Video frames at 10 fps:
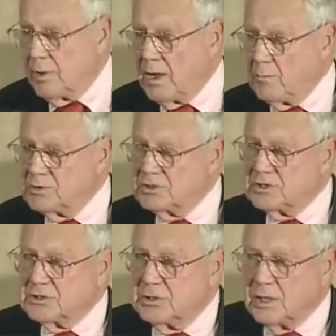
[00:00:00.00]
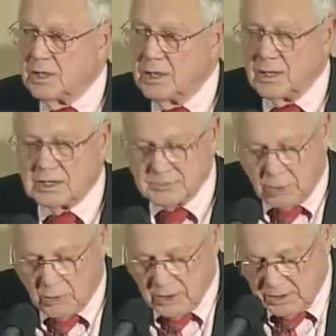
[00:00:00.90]
bomb was ex
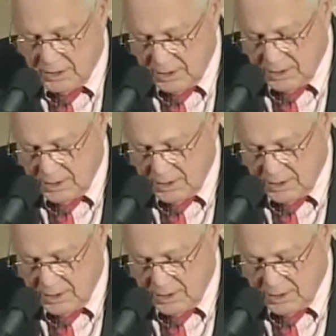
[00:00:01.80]
exploded in